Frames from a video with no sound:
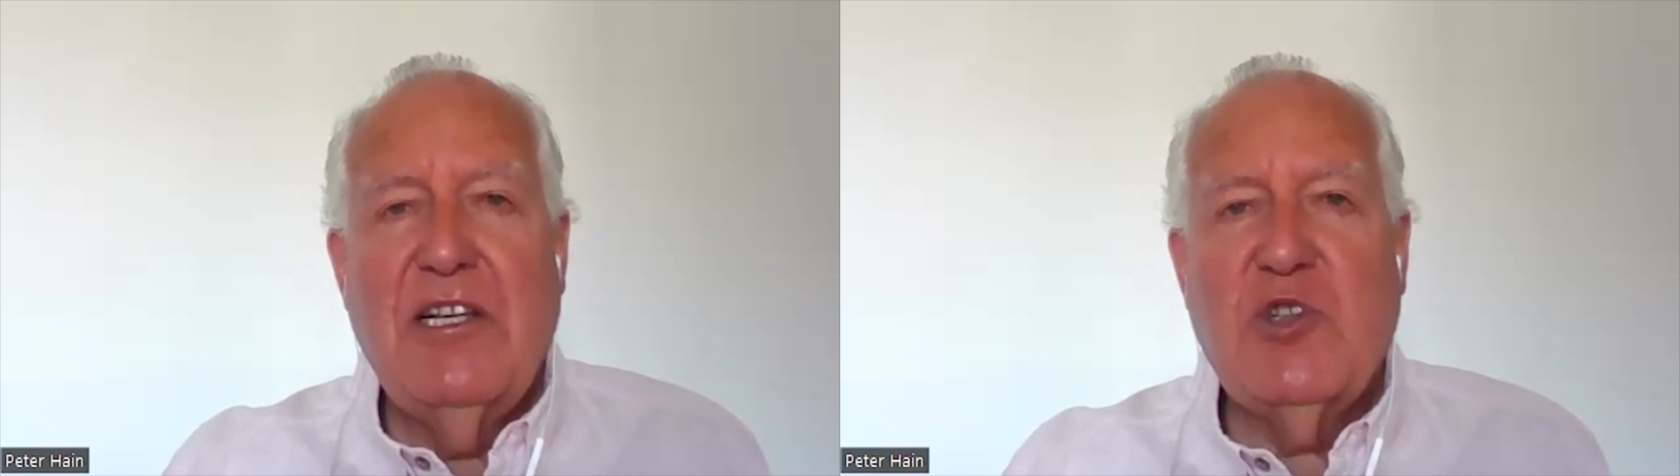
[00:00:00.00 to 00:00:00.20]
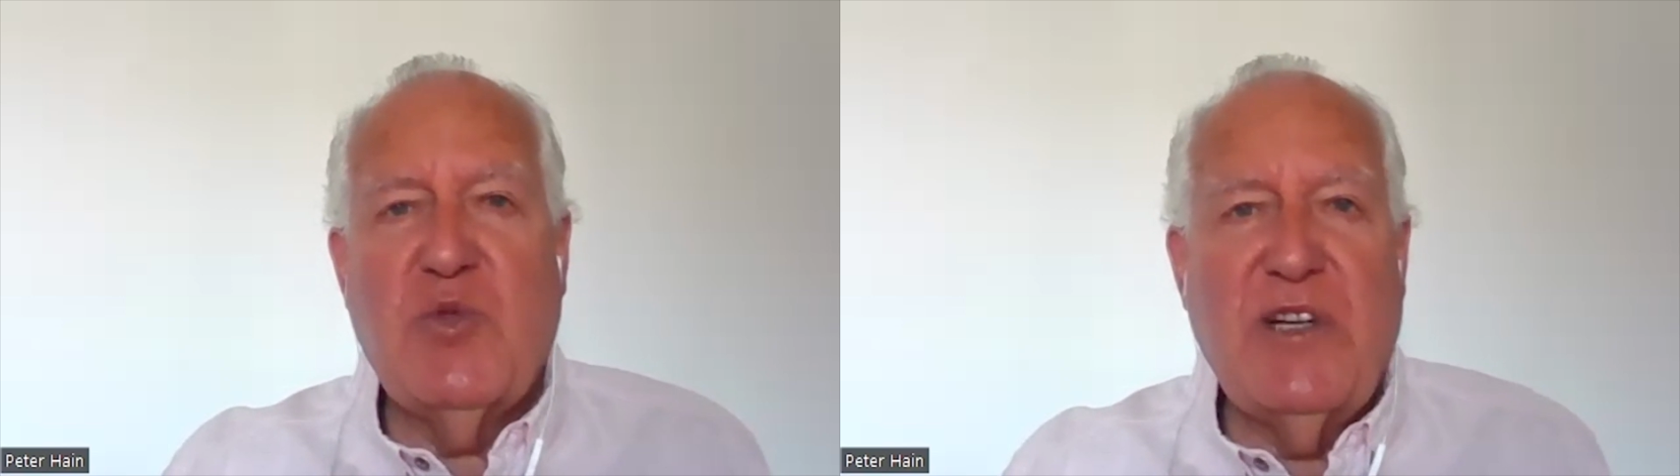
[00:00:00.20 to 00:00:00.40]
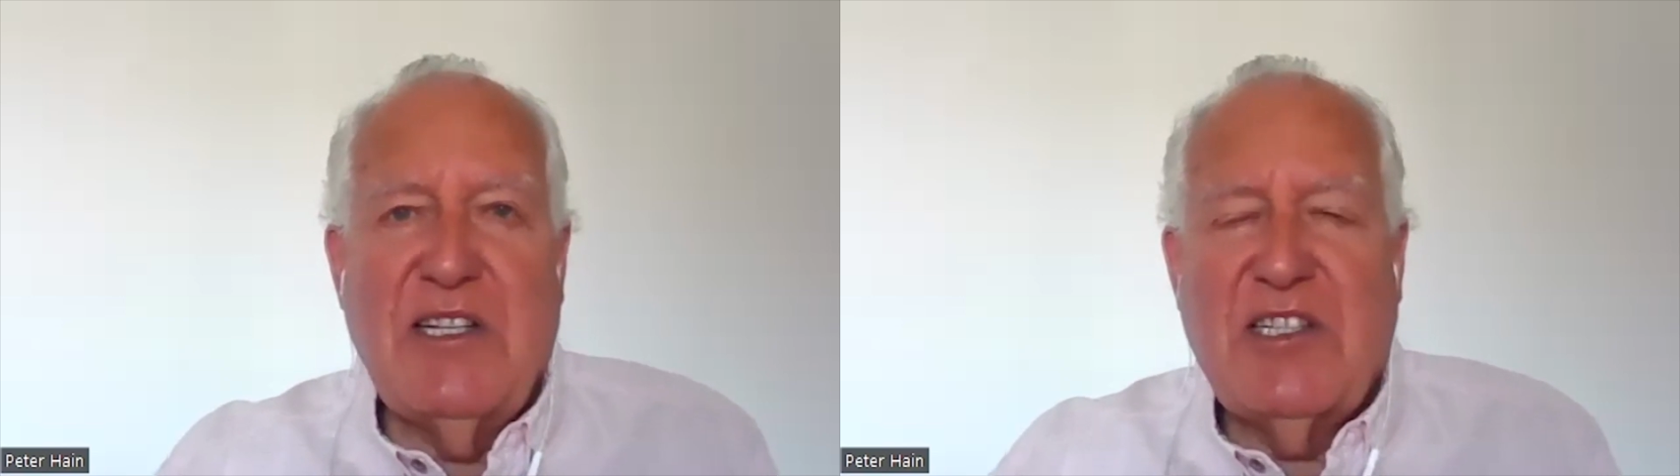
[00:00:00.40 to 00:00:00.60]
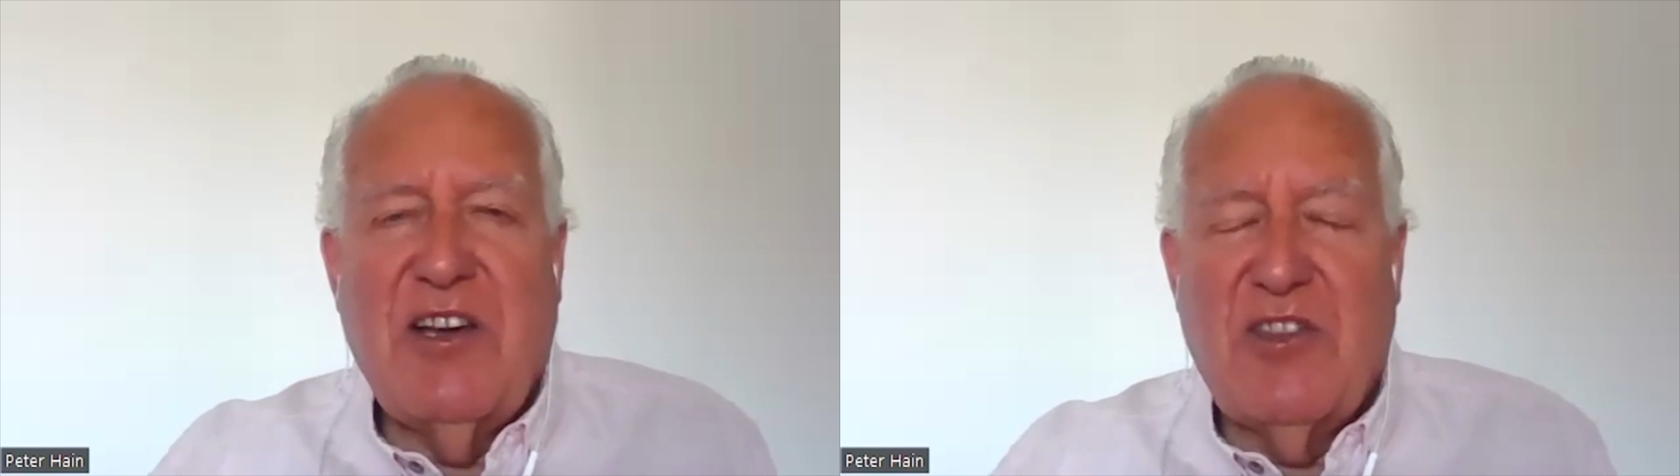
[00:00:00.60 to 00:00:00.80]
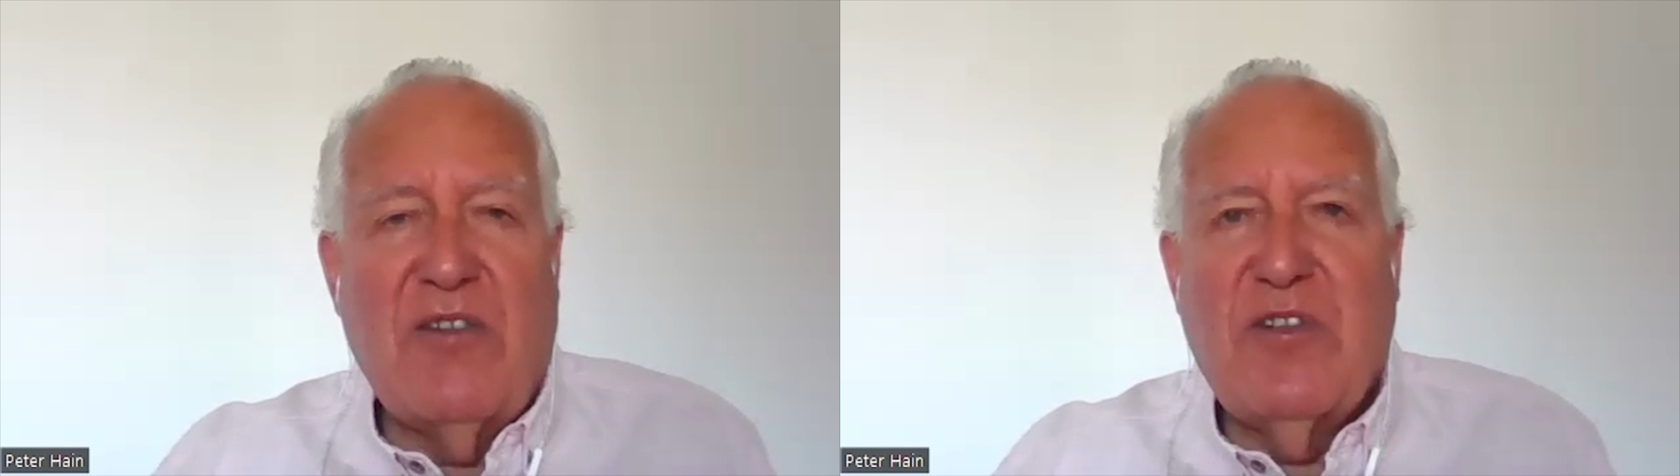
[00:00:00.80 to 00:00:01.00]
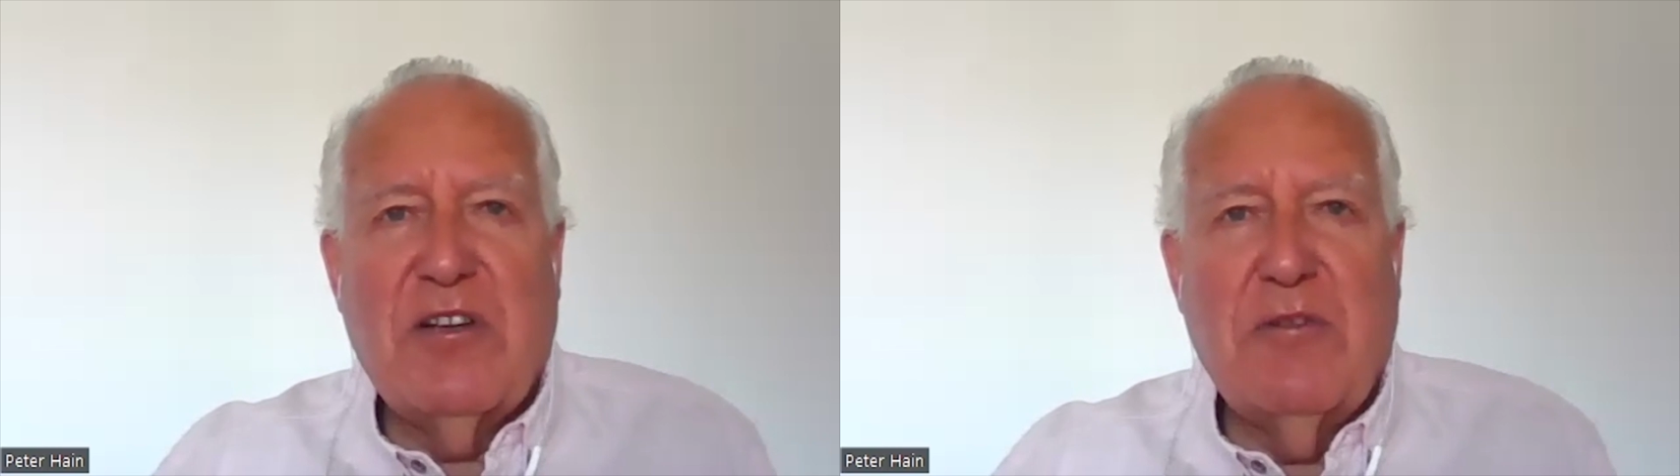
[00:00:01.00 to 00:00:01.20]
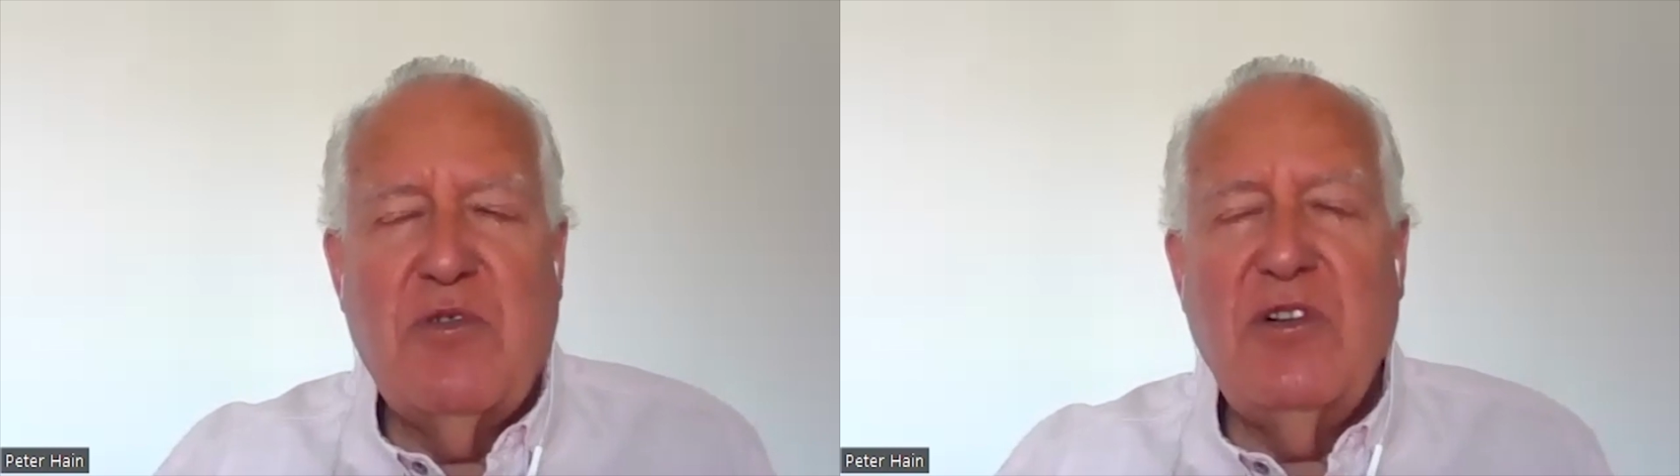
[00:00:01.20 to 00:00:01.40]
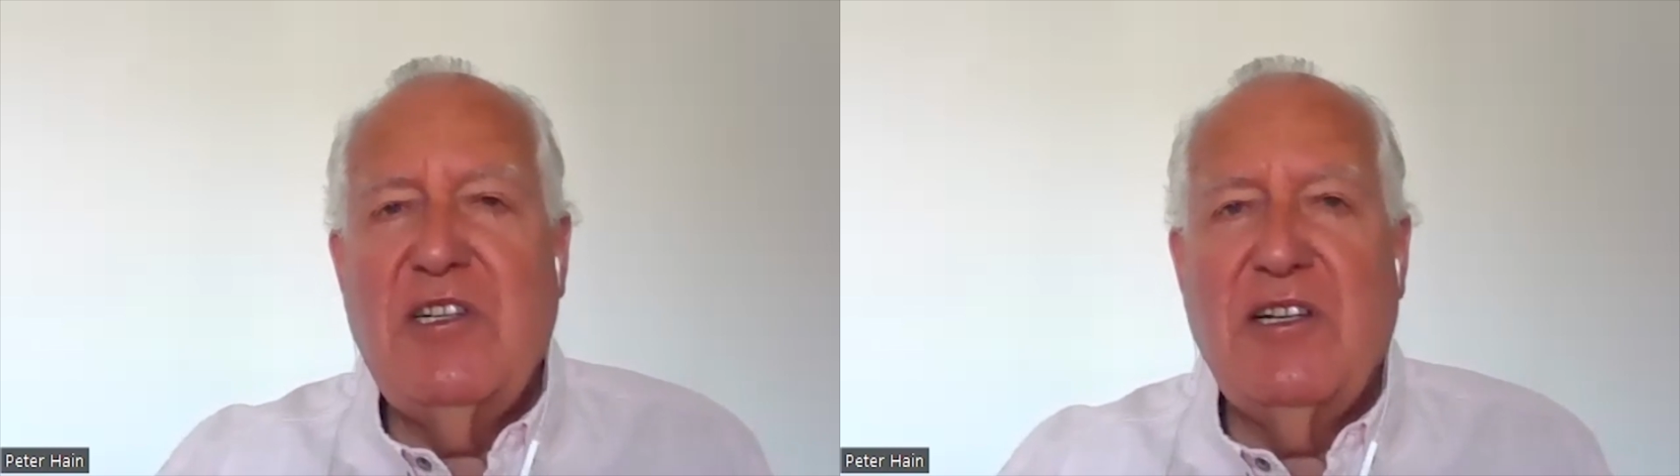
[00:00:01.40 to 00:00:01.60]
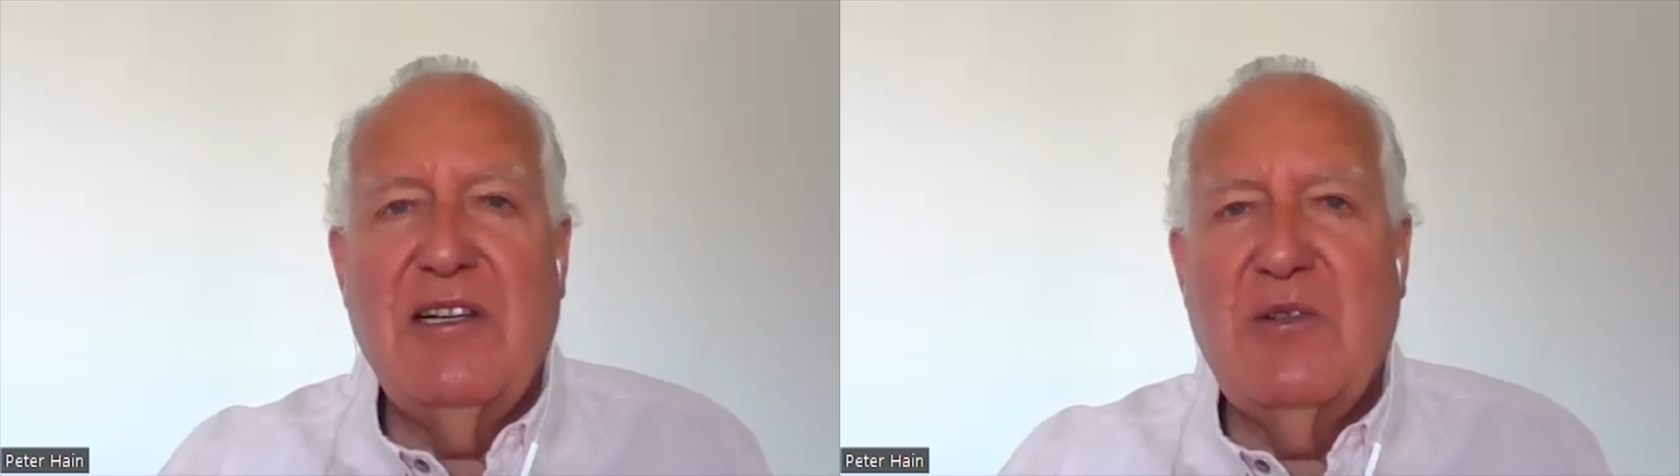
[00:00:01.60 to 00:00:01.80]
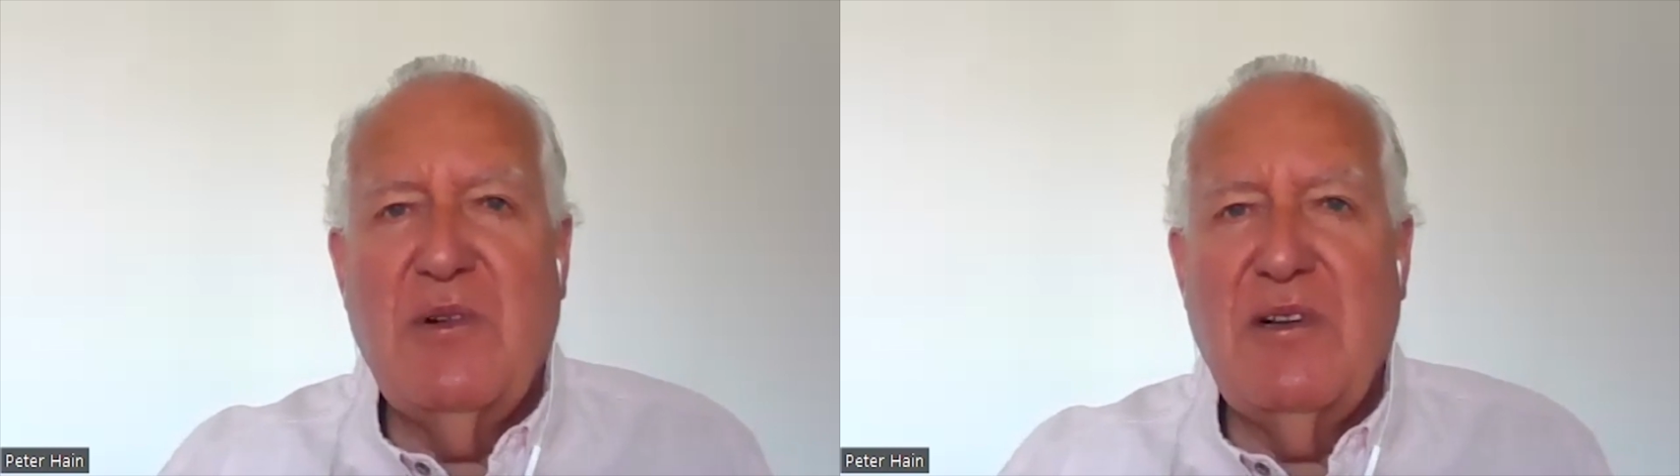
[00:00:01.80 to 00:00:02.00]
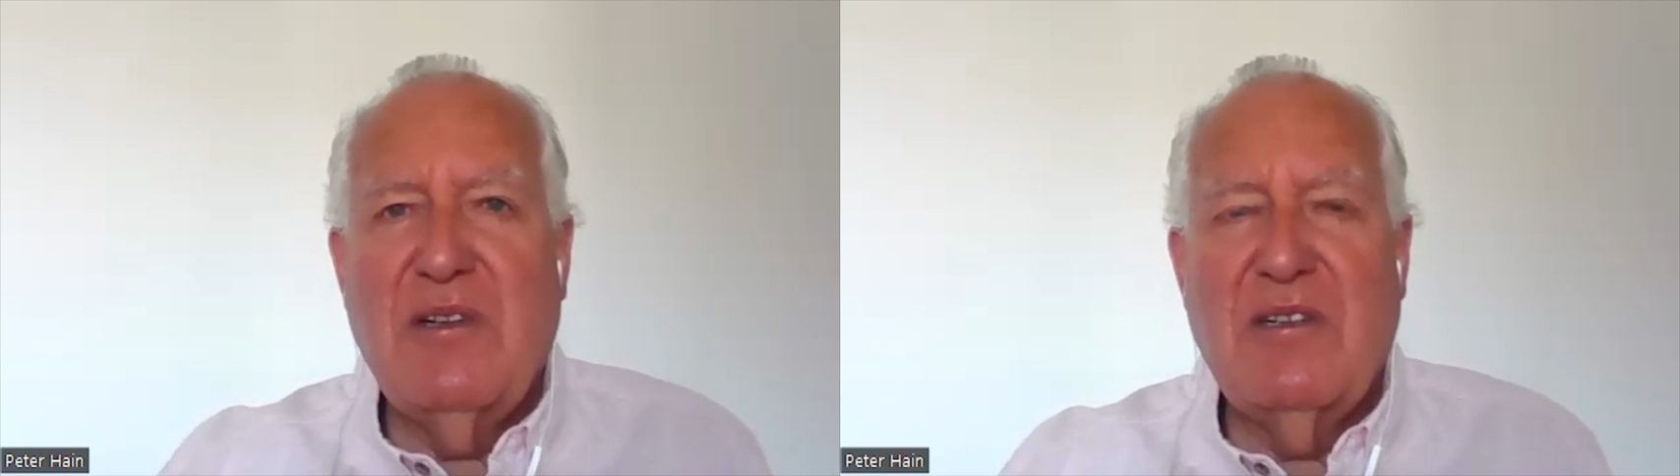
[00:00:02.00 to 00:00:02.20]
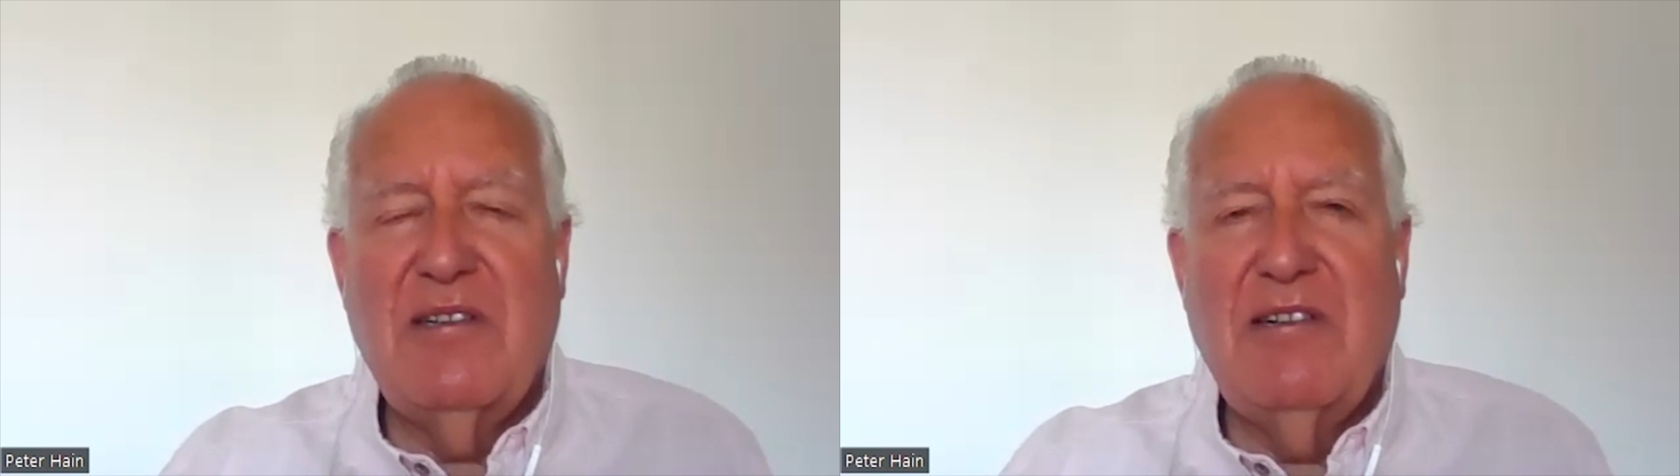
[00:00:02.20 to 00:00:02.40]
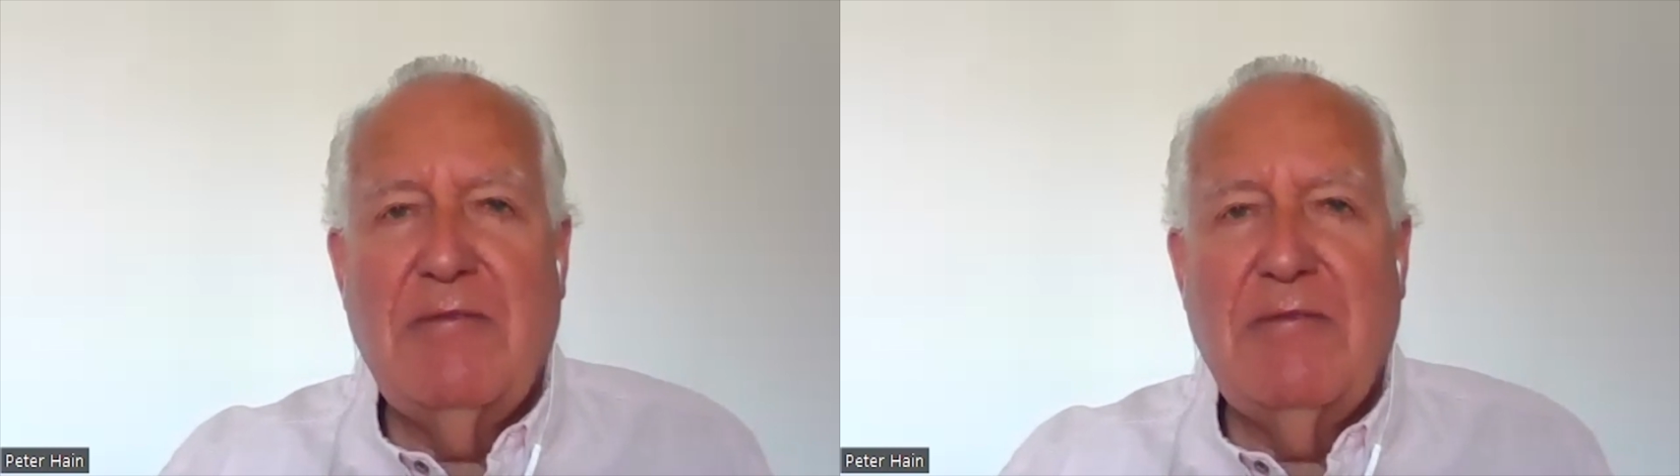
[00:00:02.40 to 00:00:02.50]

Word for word: is where is South Africa pointing in the world?